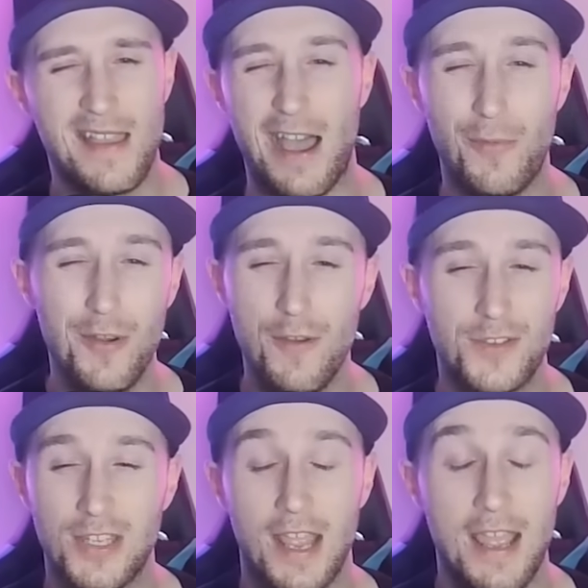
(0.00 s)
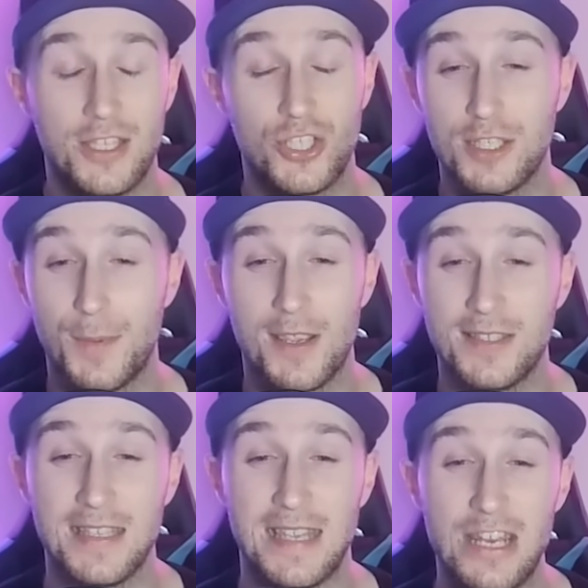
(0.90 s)
I wonder if it's just because
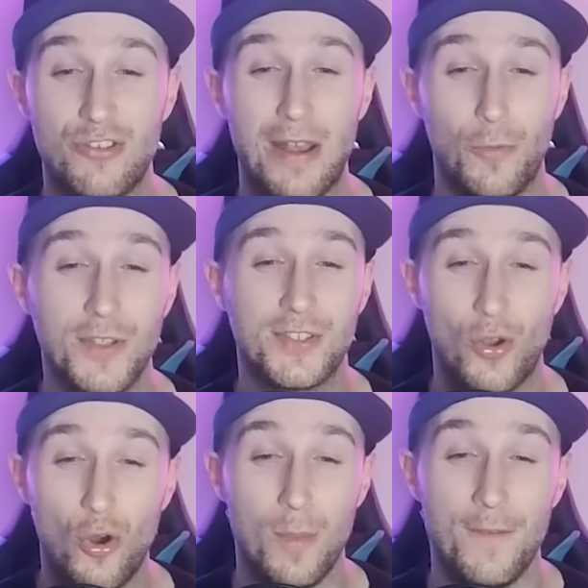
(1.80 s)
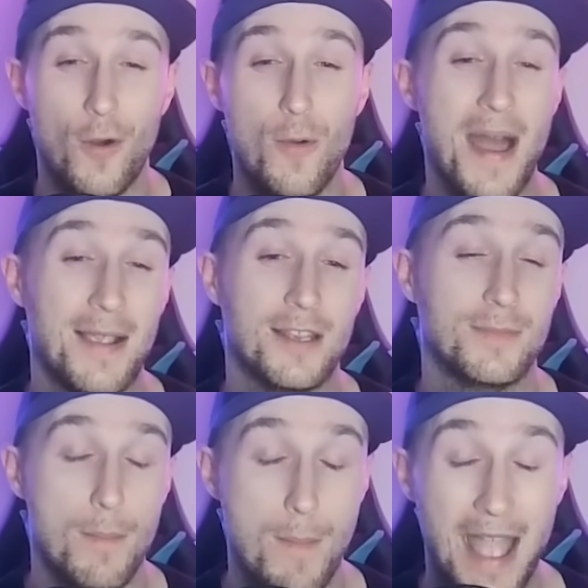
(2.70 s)
this Heatran was caught before
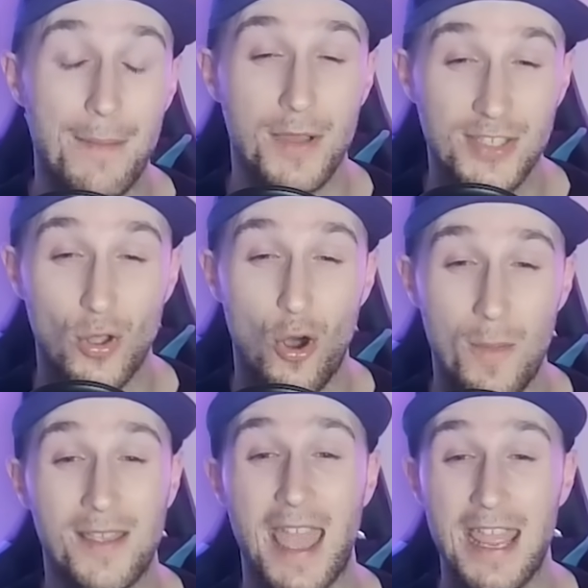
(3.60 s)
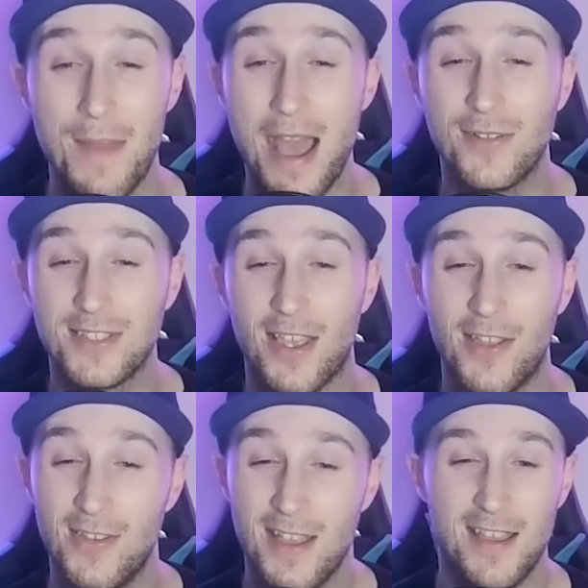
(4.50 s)
Magma Storm came out,
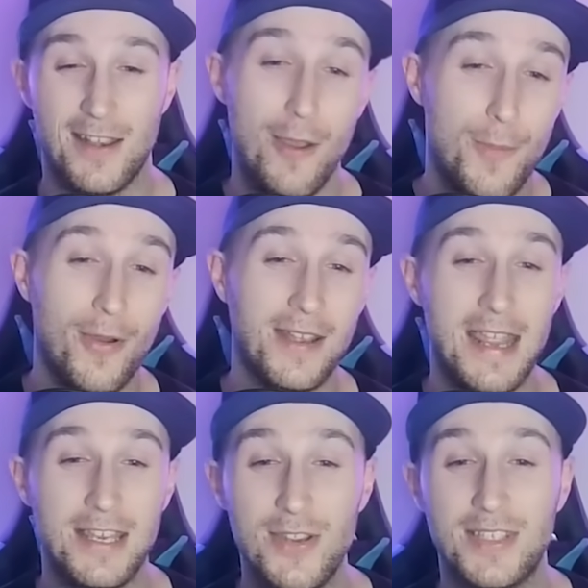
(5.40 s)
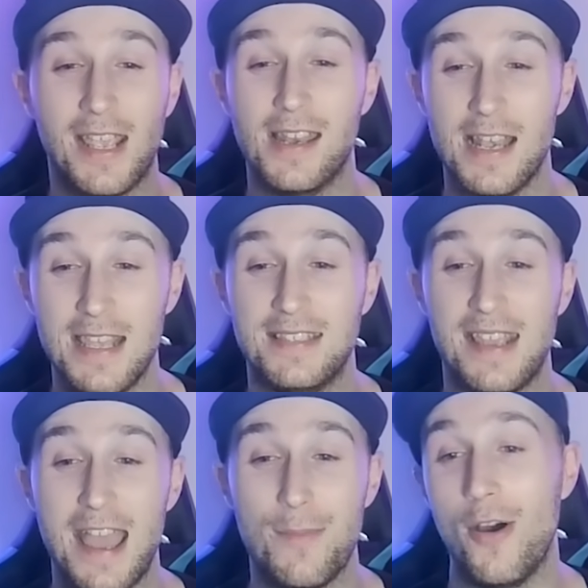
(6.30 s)
so no point in using an Elite
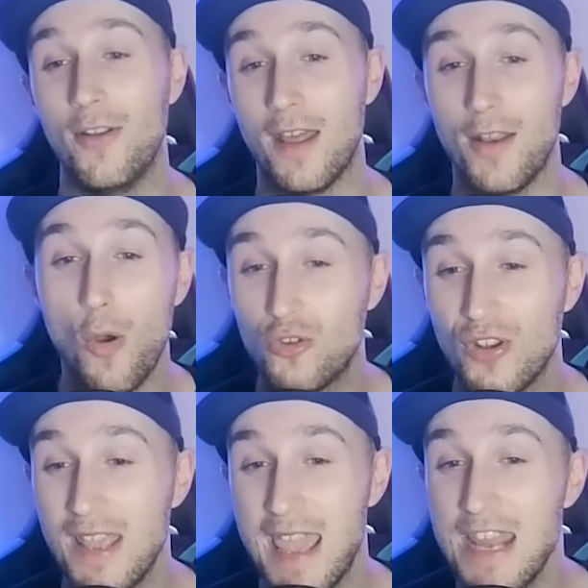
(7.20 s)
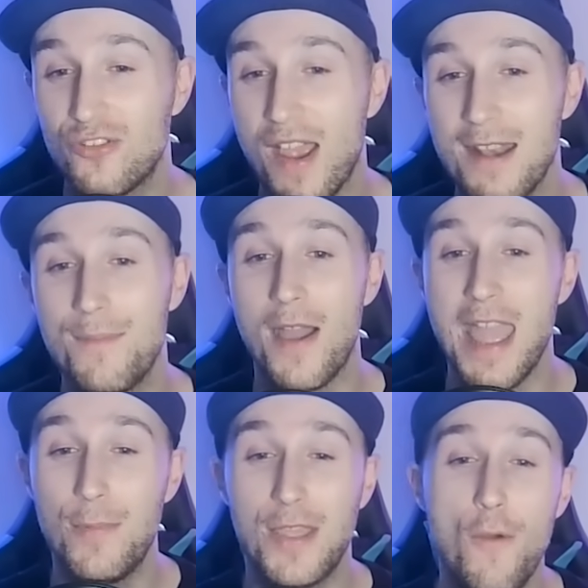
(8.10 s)
TM on an Ultra League Heatran, but
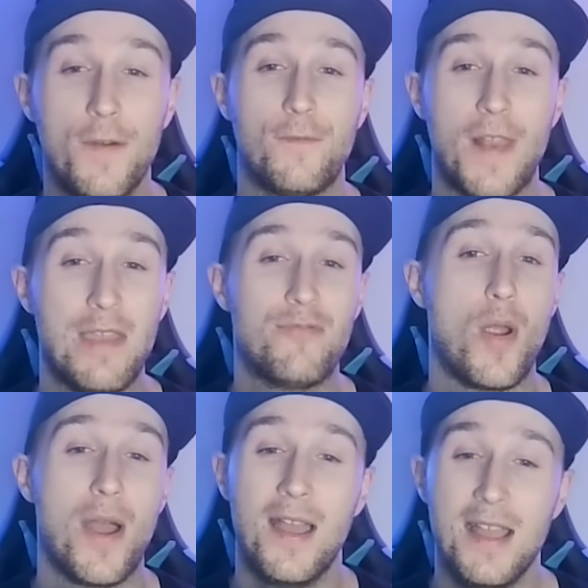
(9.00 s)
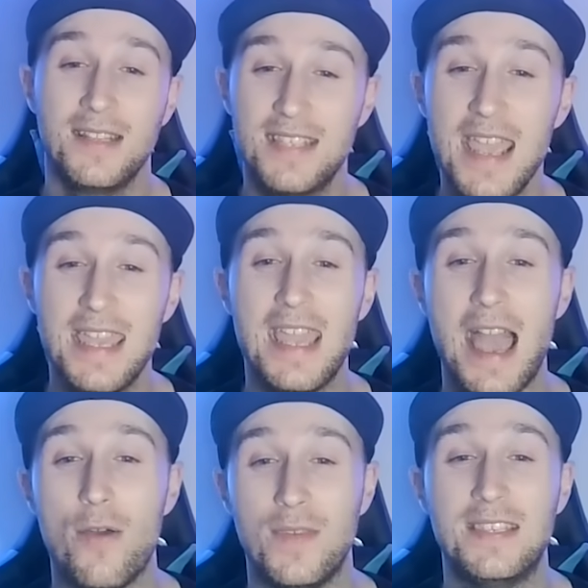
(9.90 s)
here we go for the Flamethrower, taking
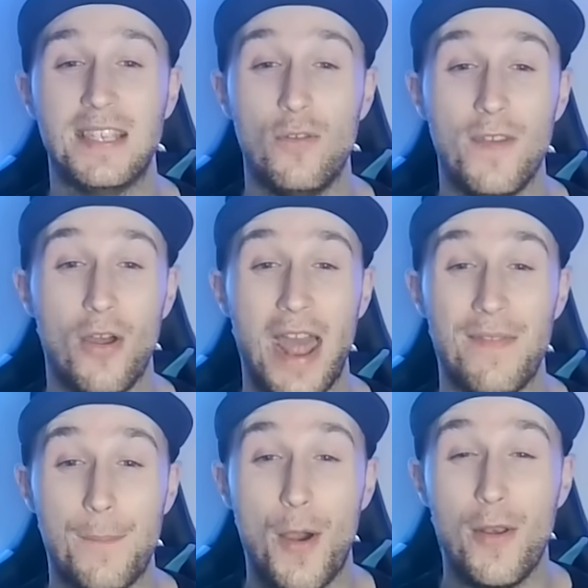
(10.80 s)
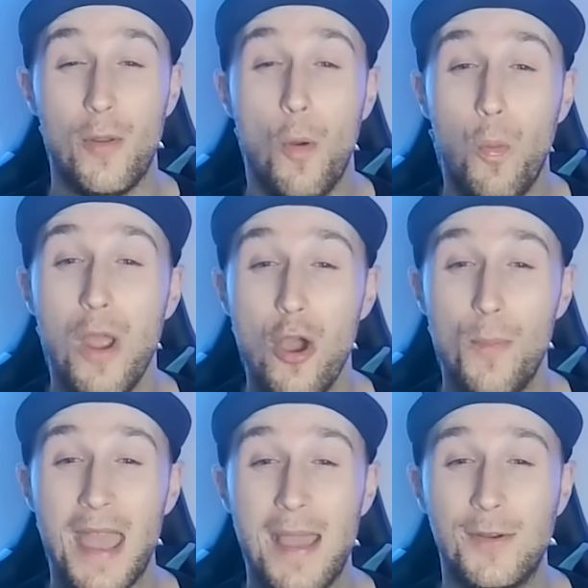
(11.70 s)
out the Sylveon, and the opponent will
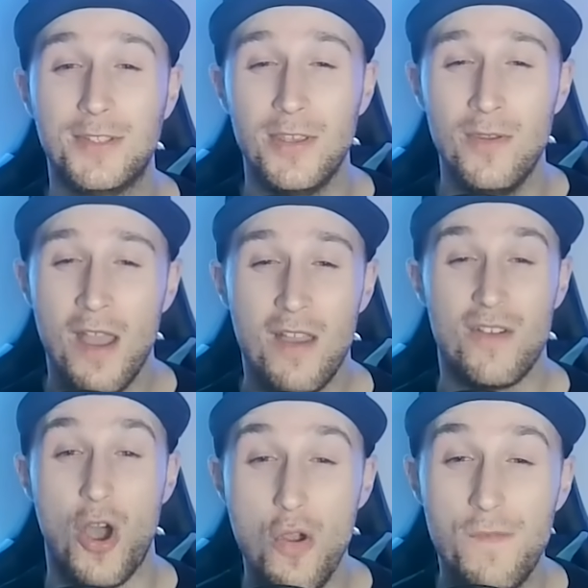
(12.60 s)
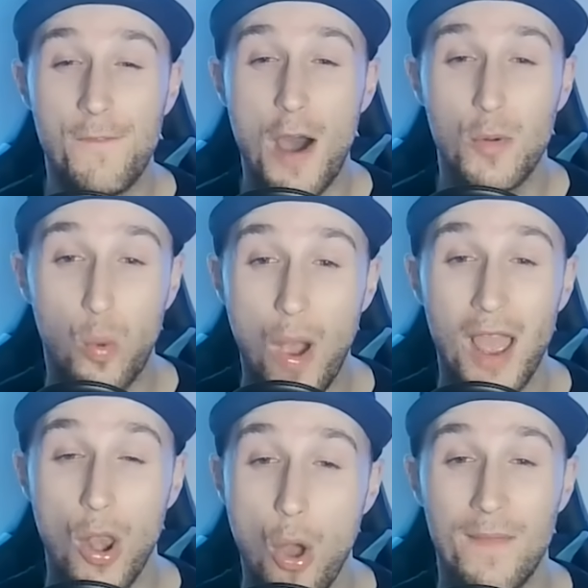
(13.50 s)
be able to overfarm quite
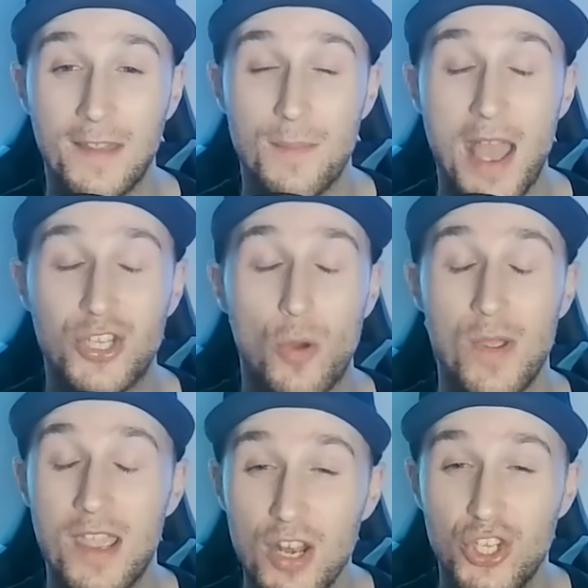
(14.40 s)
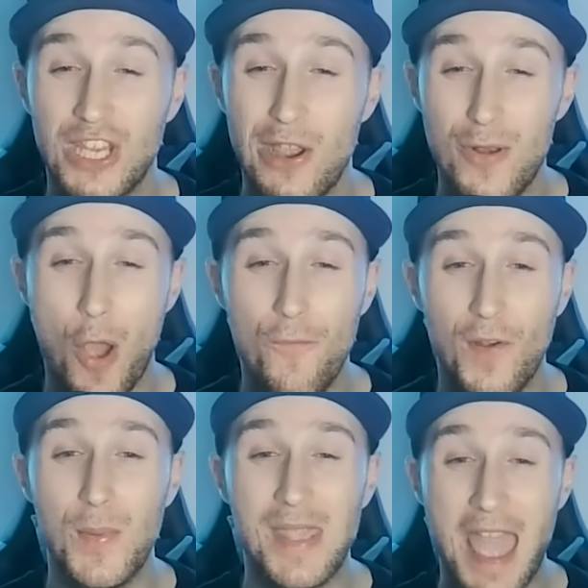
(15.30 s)
a lot in this matchup. We're going to shield.
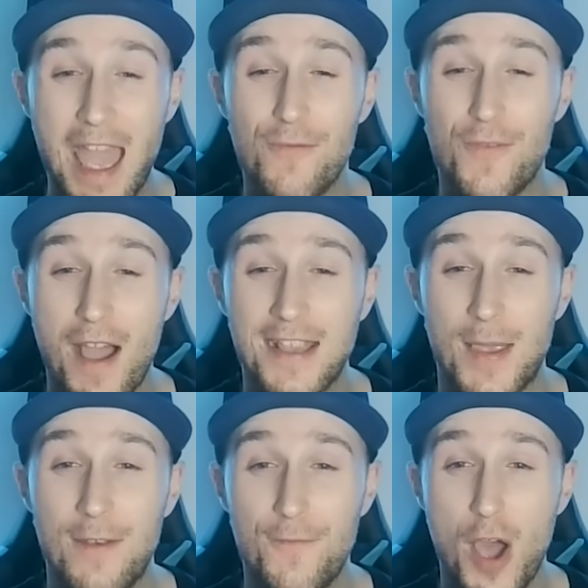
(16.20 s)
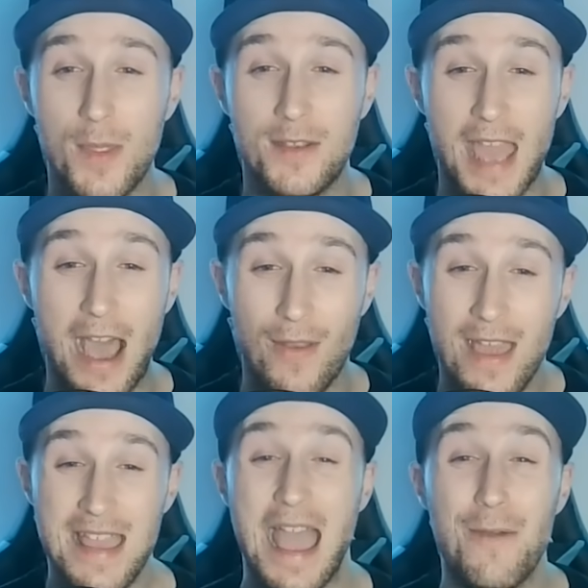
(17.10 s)
Hopefully we can Fire Spin farm them down,
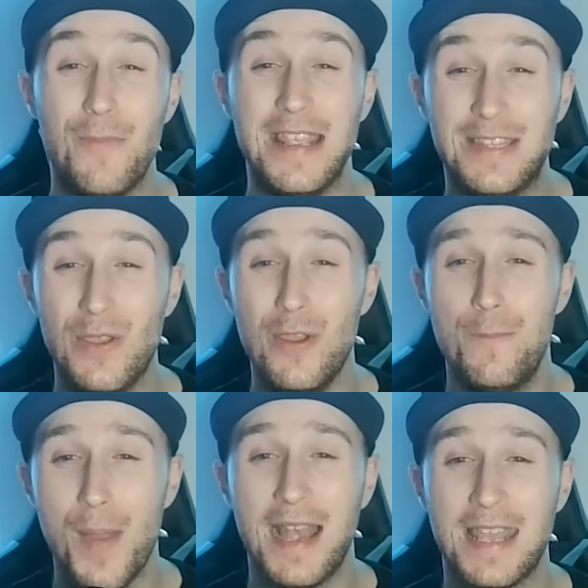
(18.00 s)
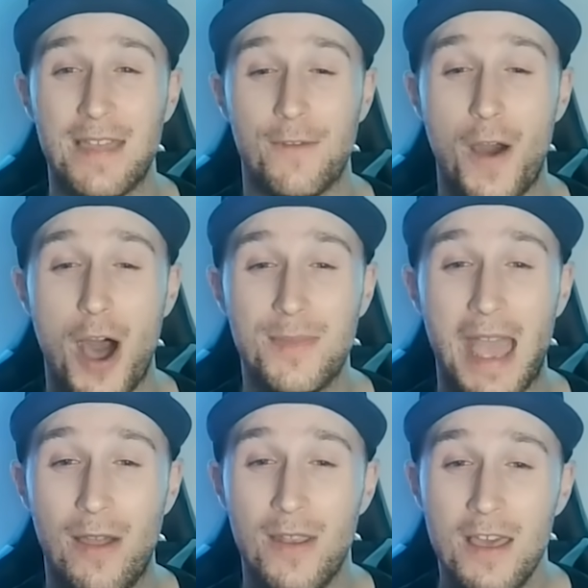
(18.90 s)
and we do barely get the farm
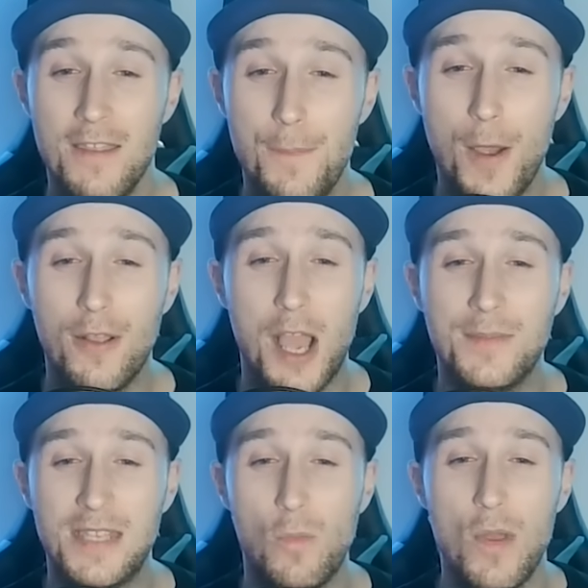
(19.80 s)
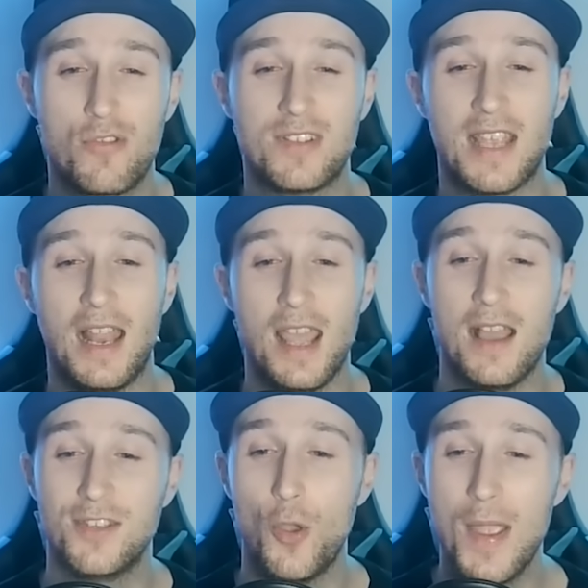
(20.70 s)
down. The opponent comes in with Cresselia,
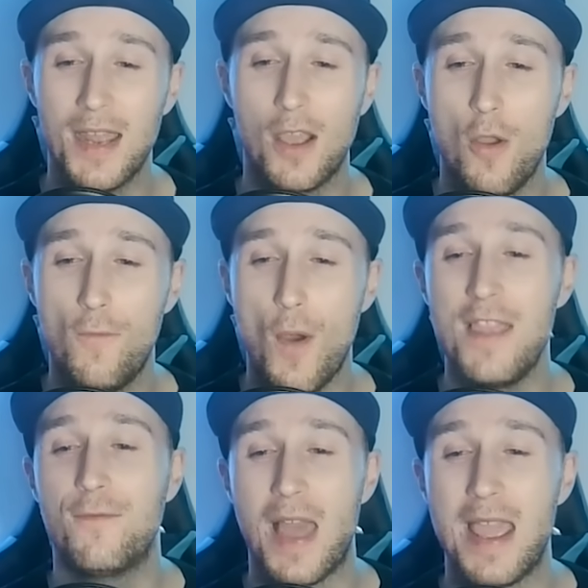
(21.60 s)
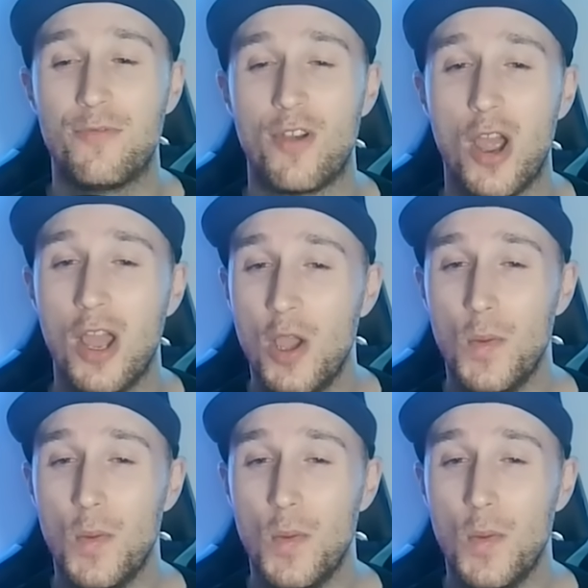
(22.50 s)
so we're going to go for a Flamethrower.